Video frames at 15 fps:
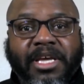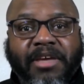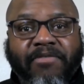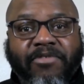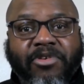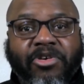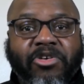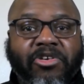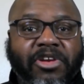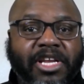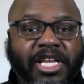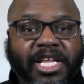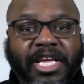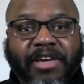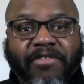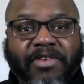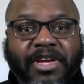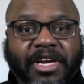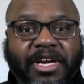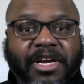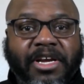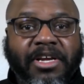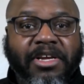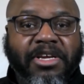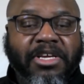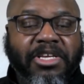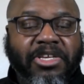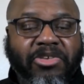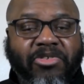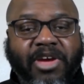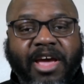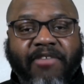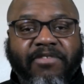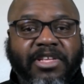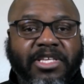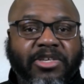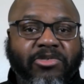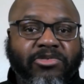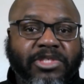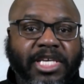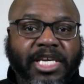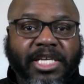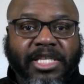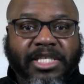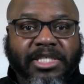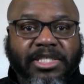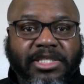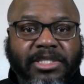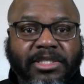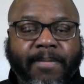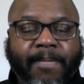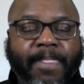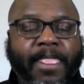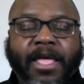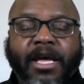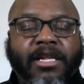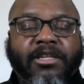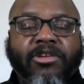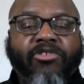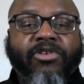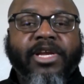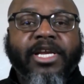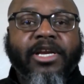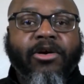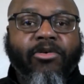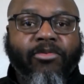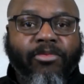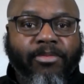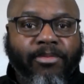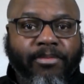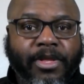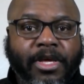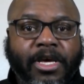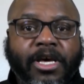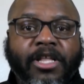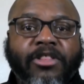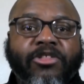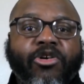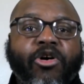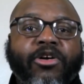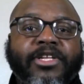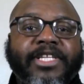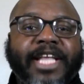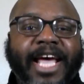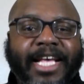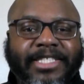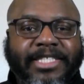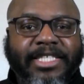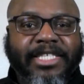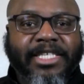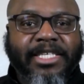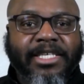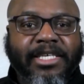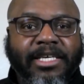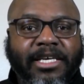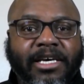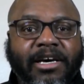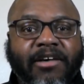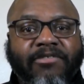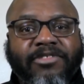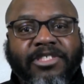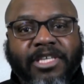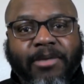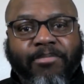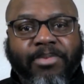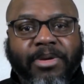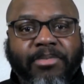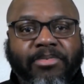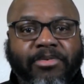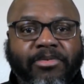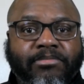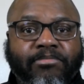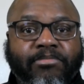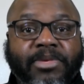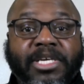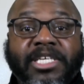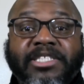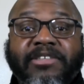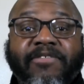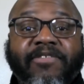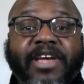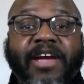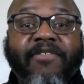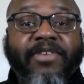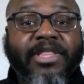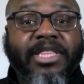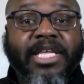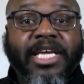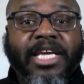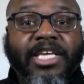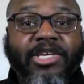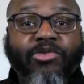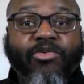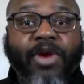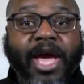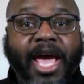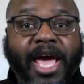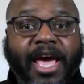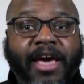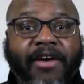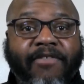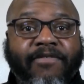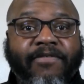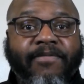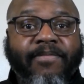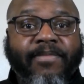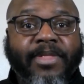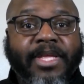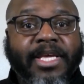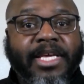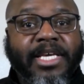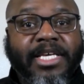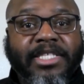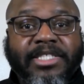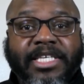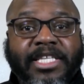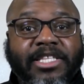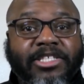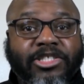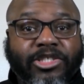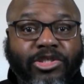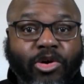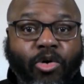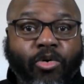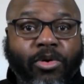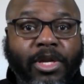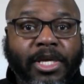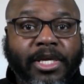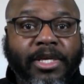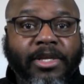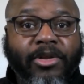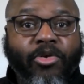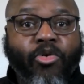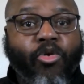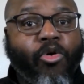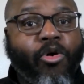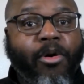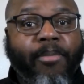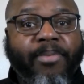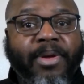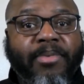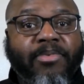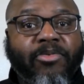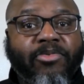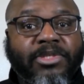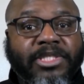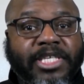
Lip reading: If you're gonna live here, you have to use English. No, they don't. The audacity of some people. Because if everything you have is either stolen or people was